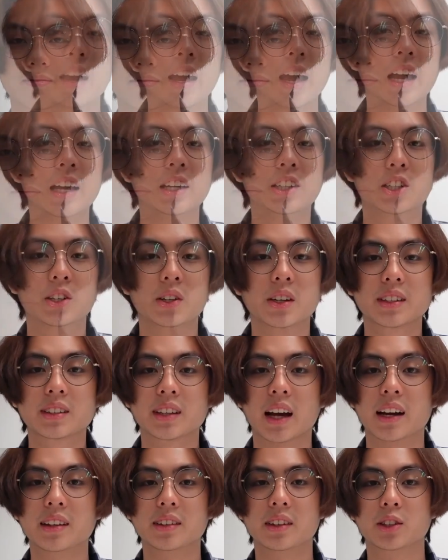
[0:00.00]
Engineering
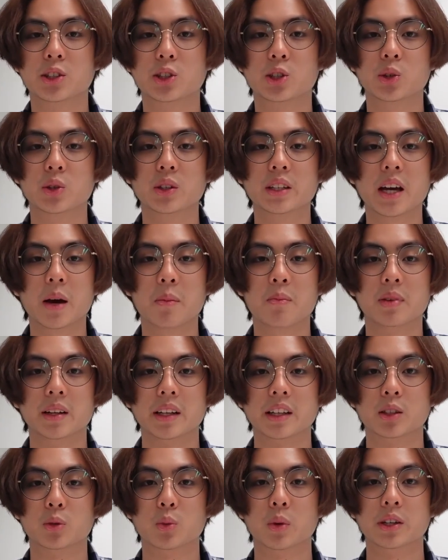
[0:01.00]
Science is truly a
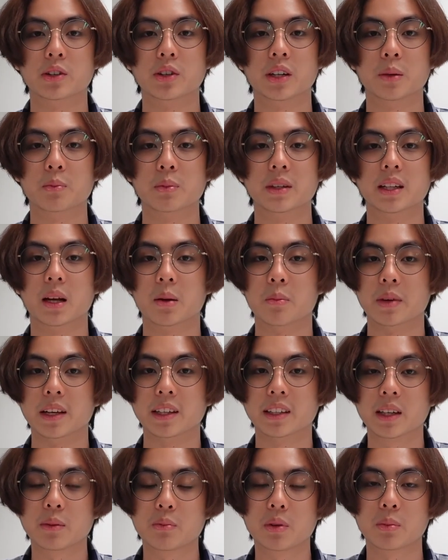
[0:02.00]
place where you can meet
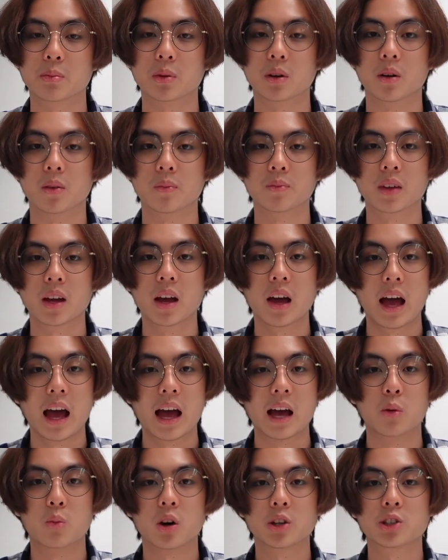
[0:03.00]
amazing people
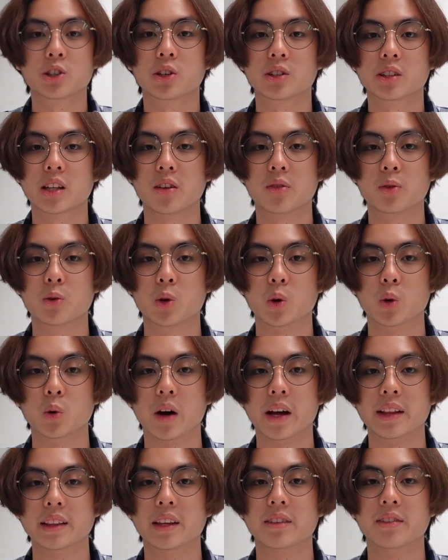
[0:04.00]
and watch yourself grow
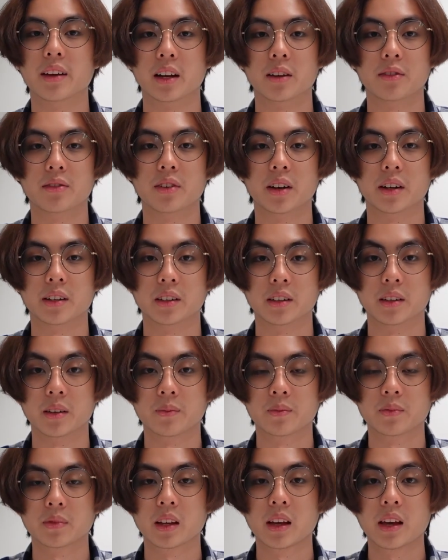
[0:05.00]
and develop further.
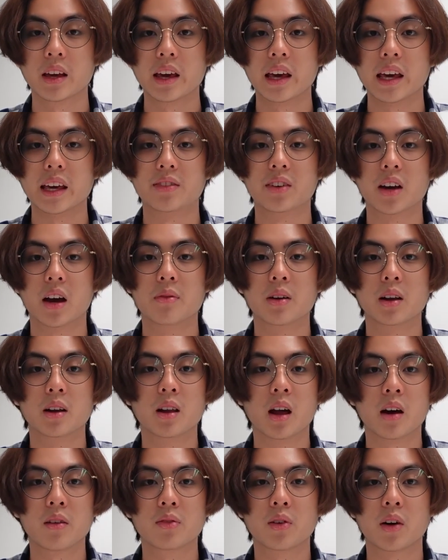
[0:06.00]
If you have a
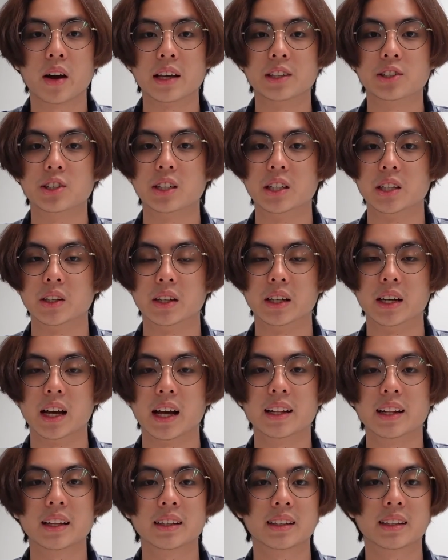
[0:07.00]
love for engineering
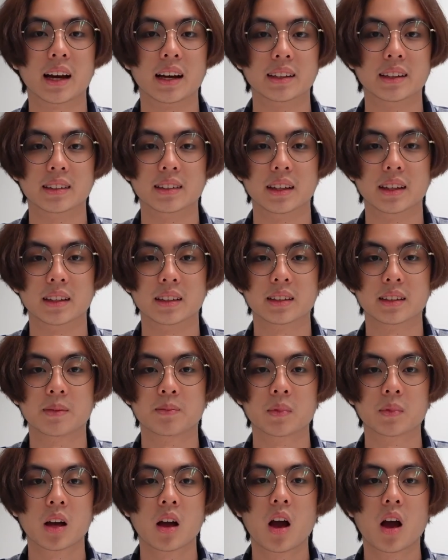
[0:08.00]
and the sciences,
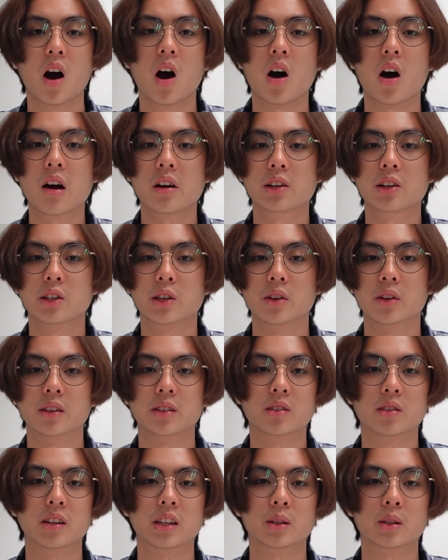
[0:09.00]
or are curious
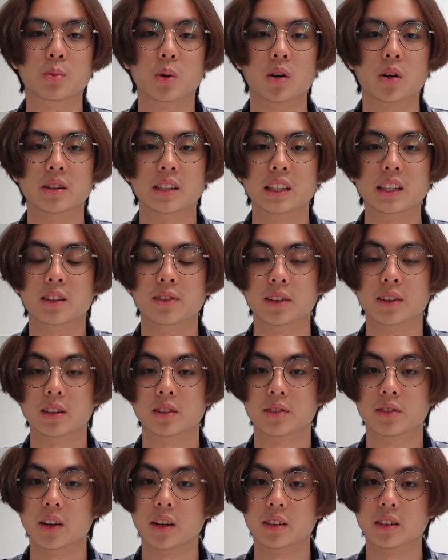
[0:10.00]
to explore these fields
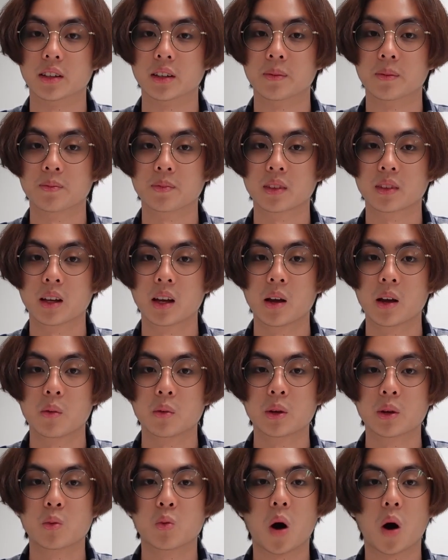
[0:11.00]
further,
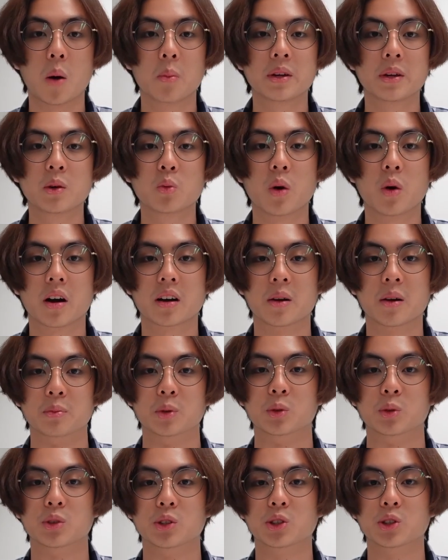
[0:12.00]
we warmly welcome
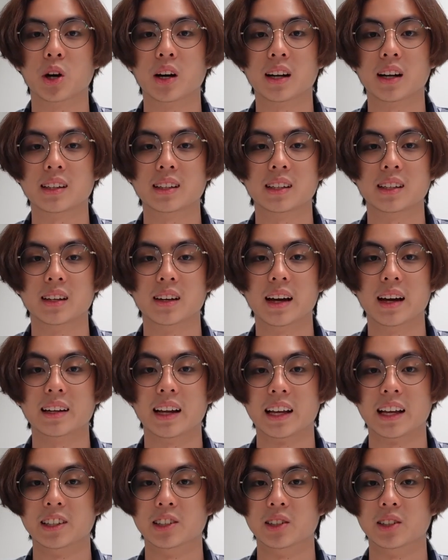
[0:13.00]
you to join us here at
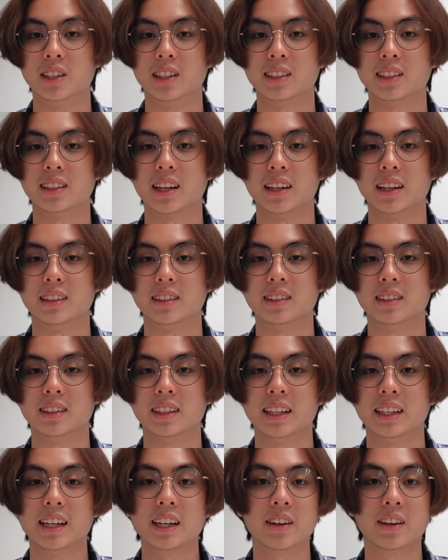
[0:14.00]
Engineering Science,
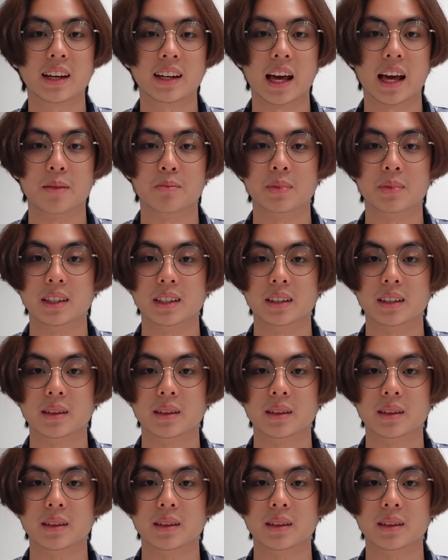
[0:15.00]
here at NP.